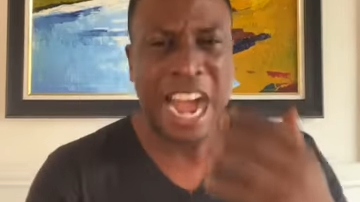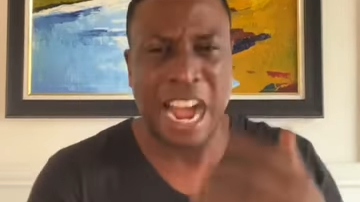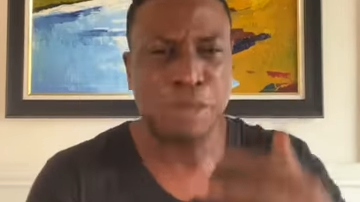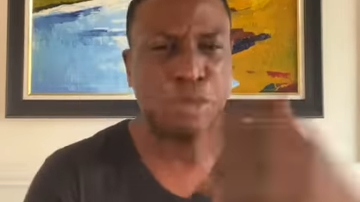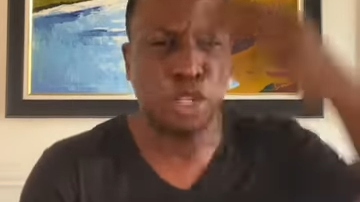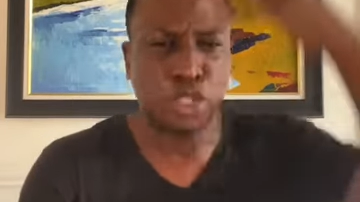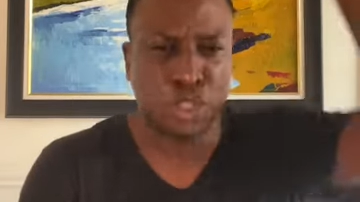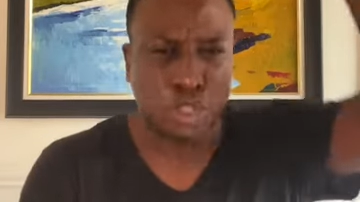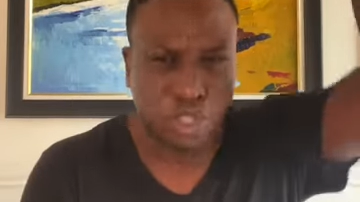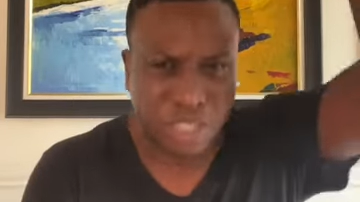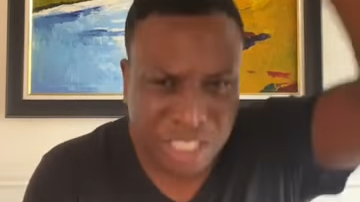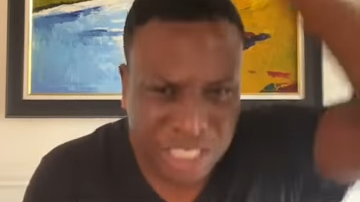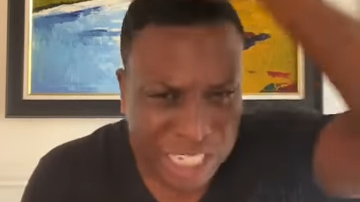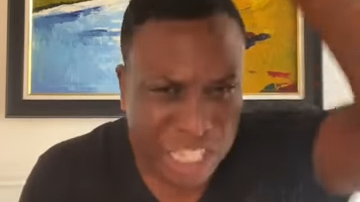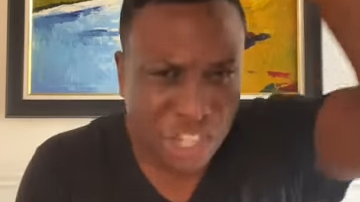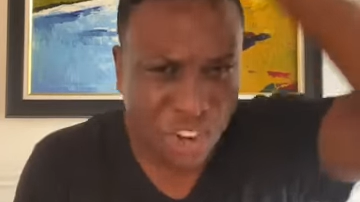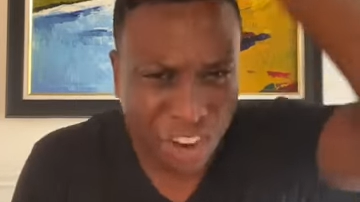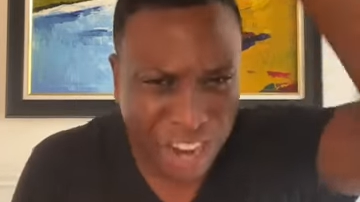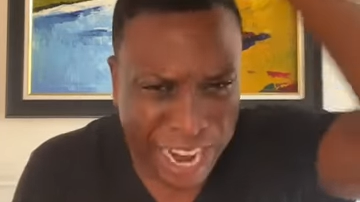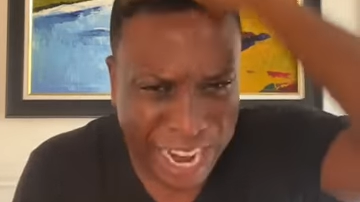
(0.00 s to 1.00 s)
I want to
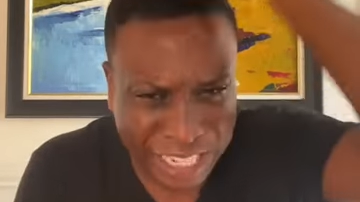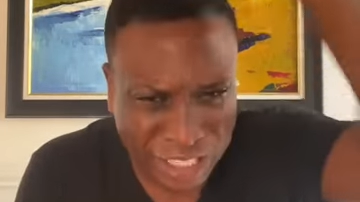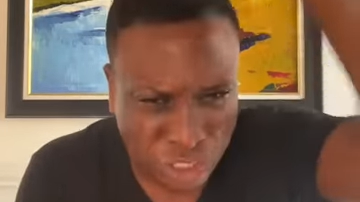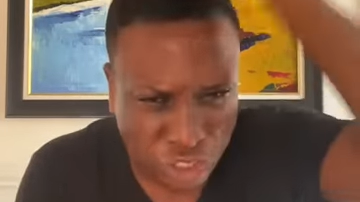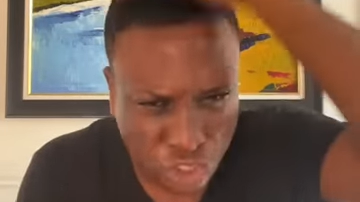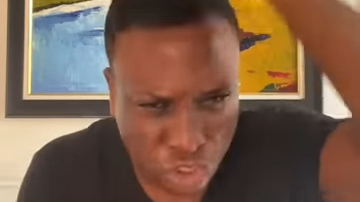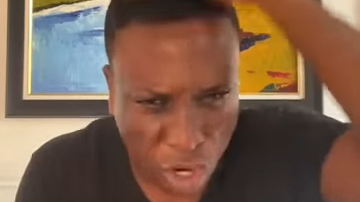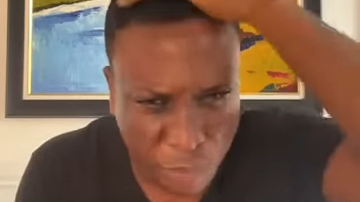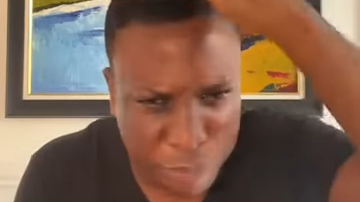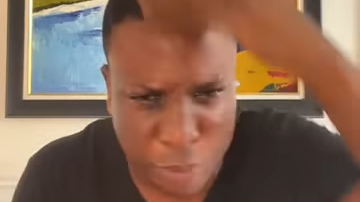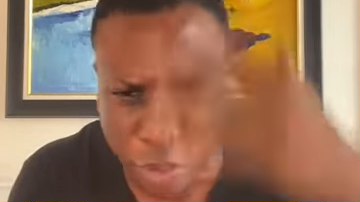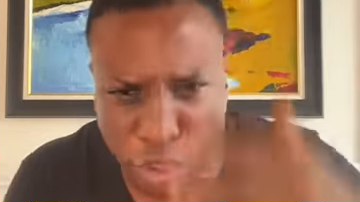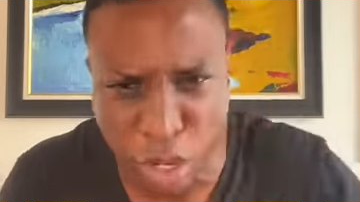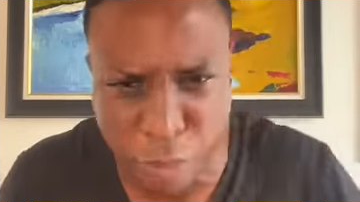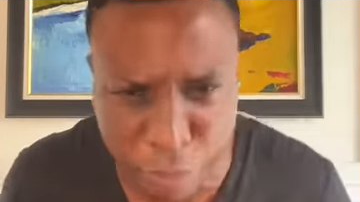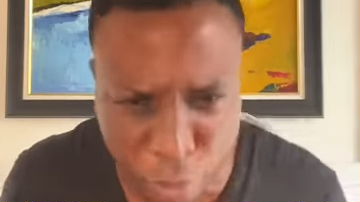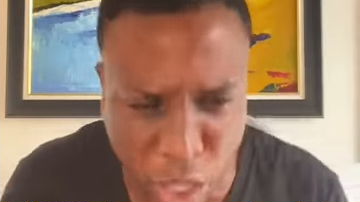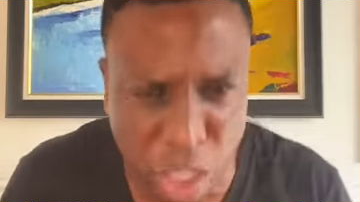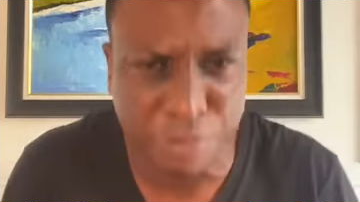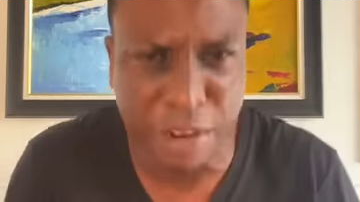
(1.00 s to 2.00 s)
see your hand doubled
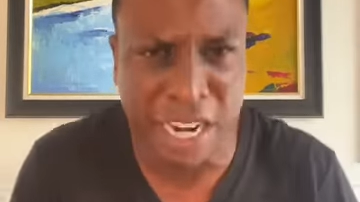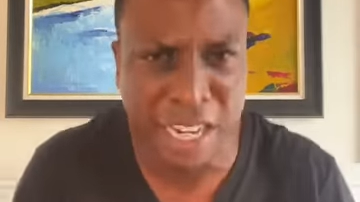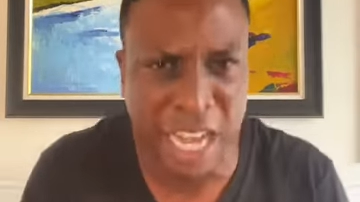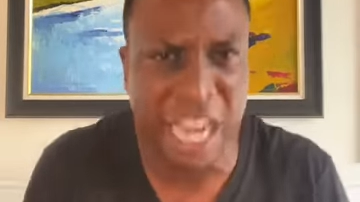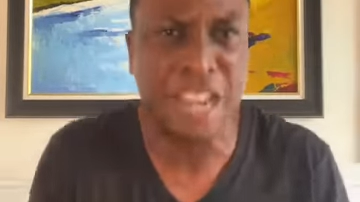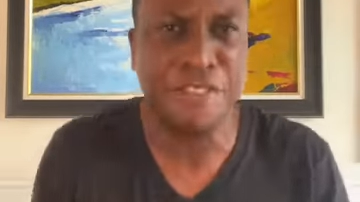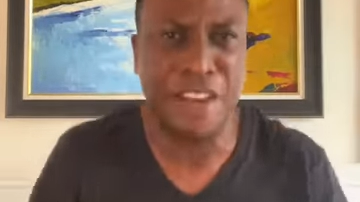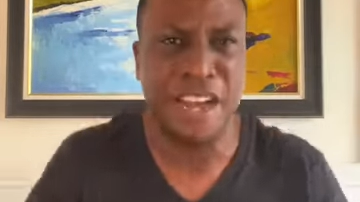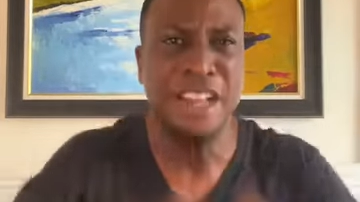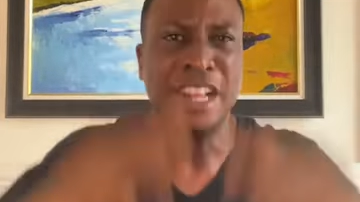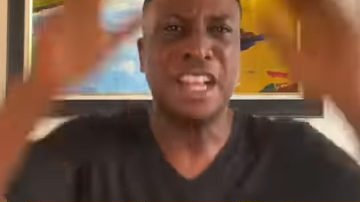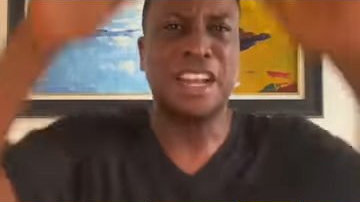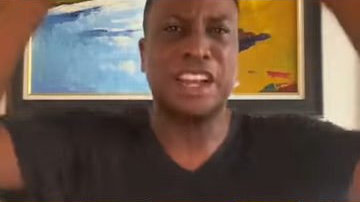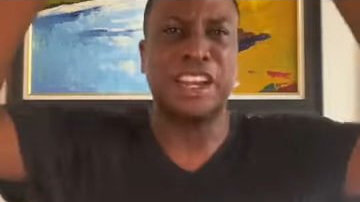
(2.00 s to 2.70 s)
upon my life.